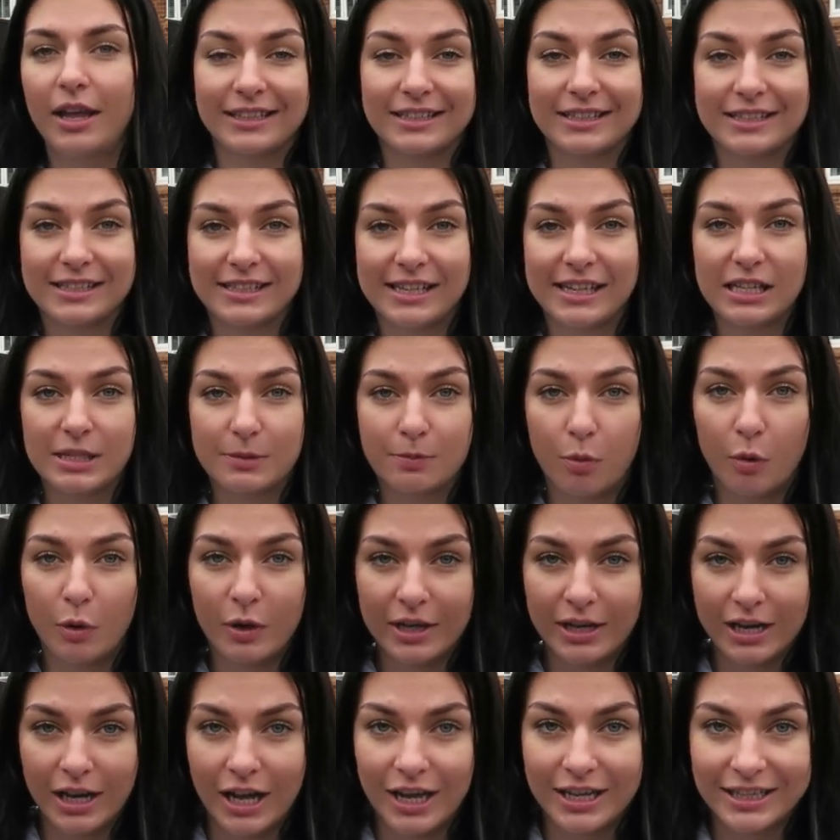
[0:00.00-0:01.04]
in
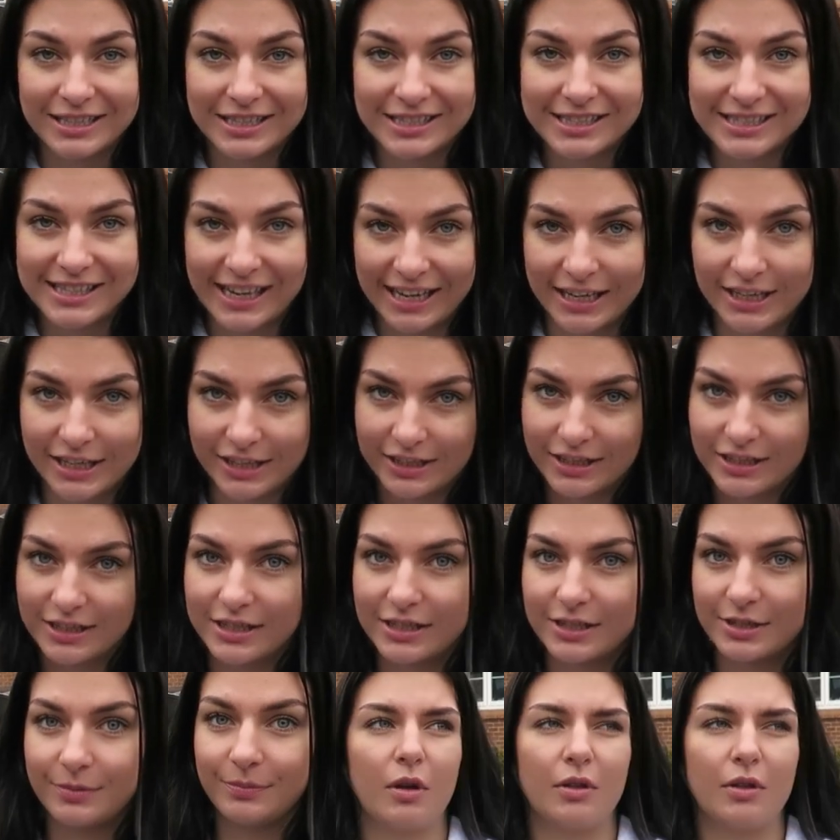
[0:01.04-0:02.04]
6.9 seconds.